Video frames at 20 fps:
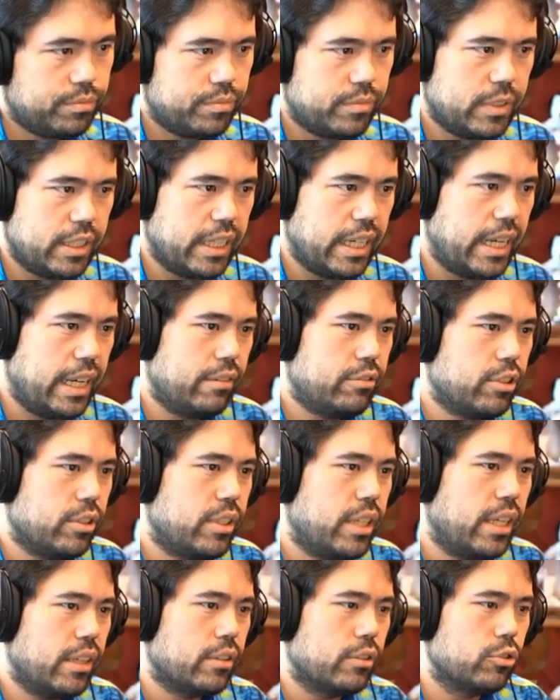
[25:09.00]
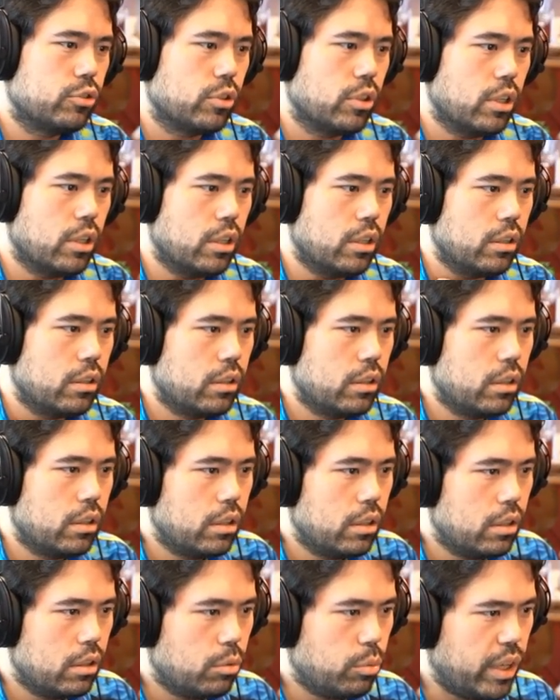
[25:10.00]
Yeah, I have to take the draw.
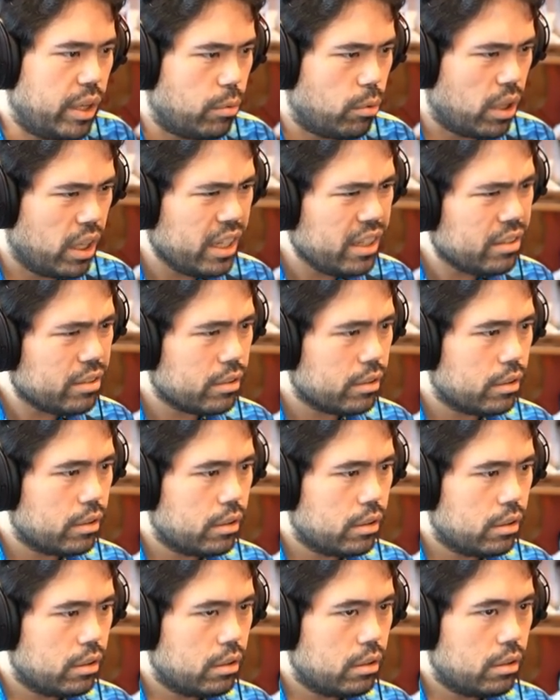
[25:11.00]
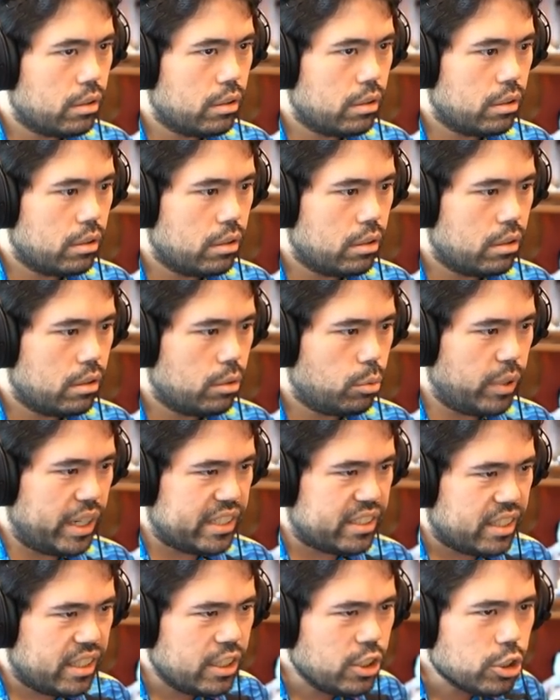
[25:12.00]
Wait, what? Wait,
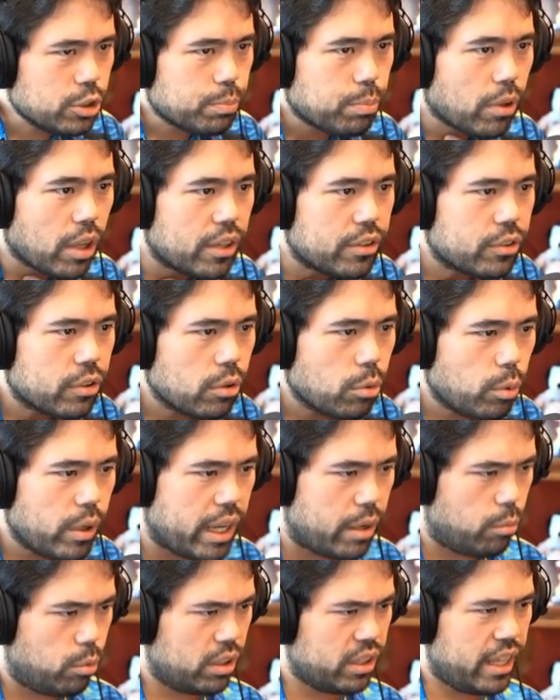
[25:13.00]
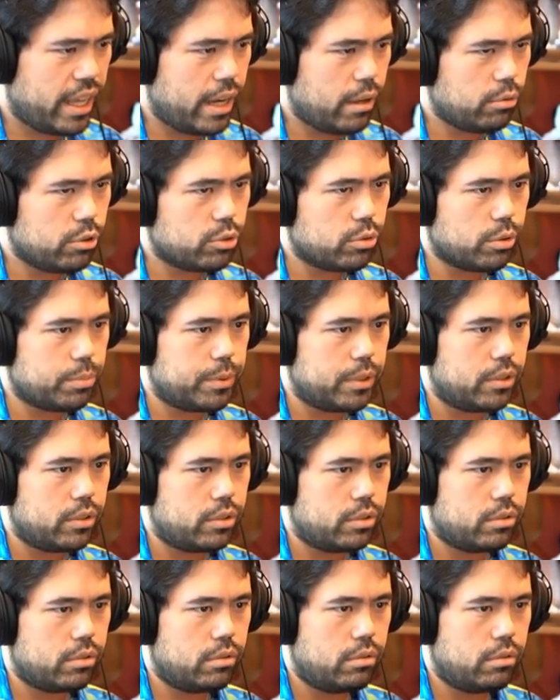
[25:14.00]
did he just blunder? Wait, what the heck was rook b2?